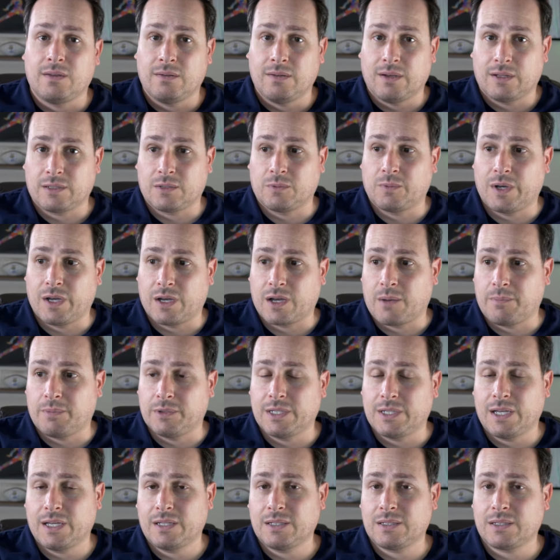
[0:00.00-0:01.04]
you have to wait a
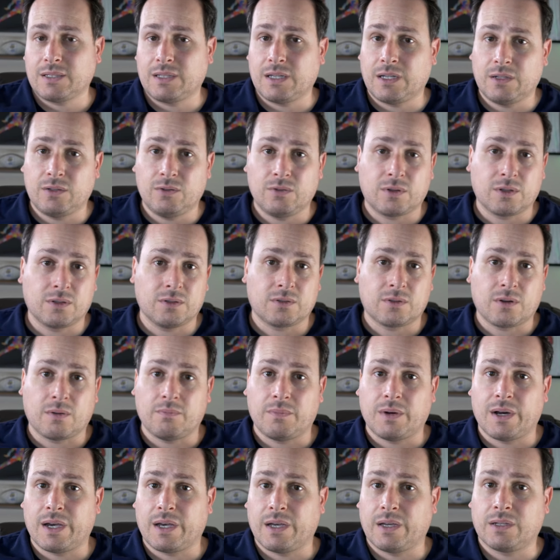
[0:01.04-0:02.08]
couple days, and then you can
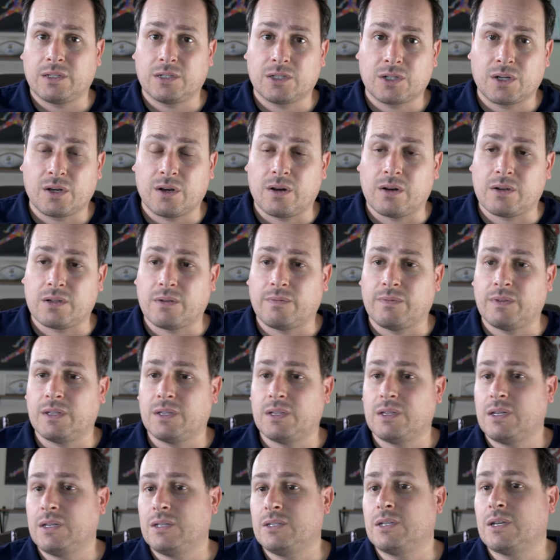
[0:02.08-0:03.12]
start buying shares of the
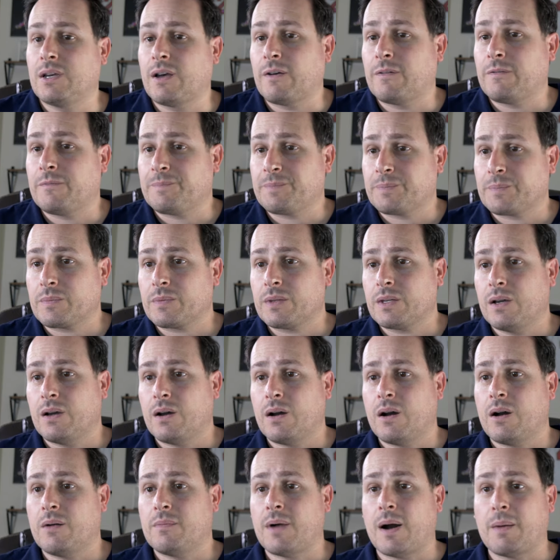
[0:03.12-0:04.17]
ETF.
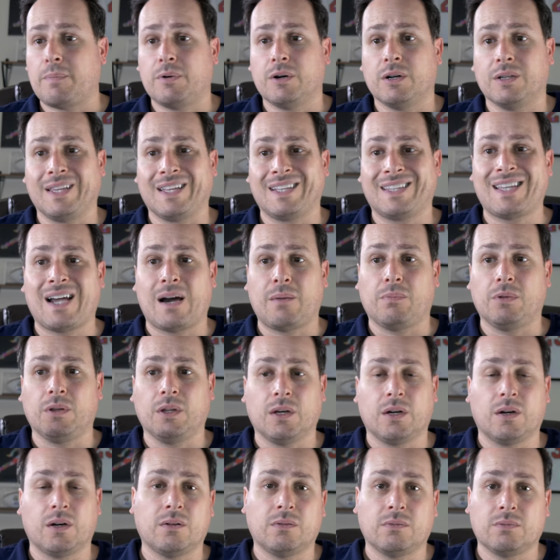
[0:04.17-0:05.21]
I'll put a link down
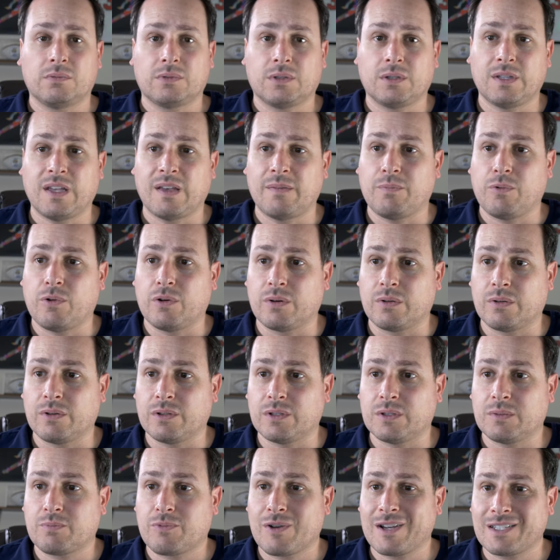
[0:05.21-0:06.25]
below to Dave
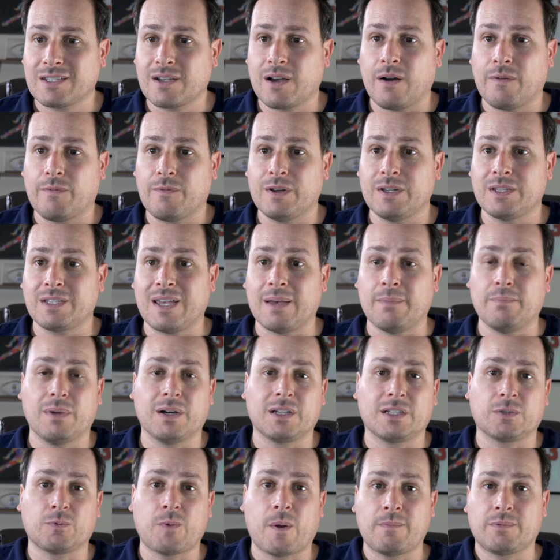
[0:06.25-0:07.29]
Portnoy's press conference and
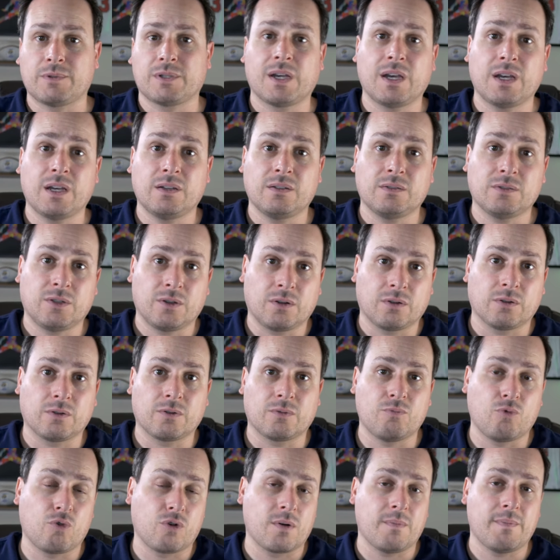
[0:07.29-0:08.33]
Buzz's website so you can
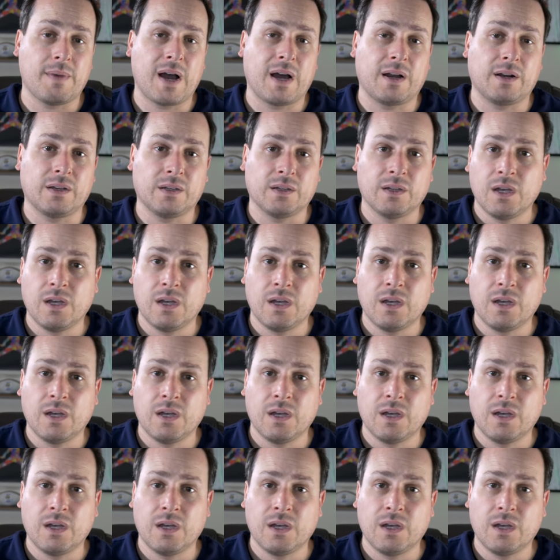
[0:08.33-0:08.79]
learn more about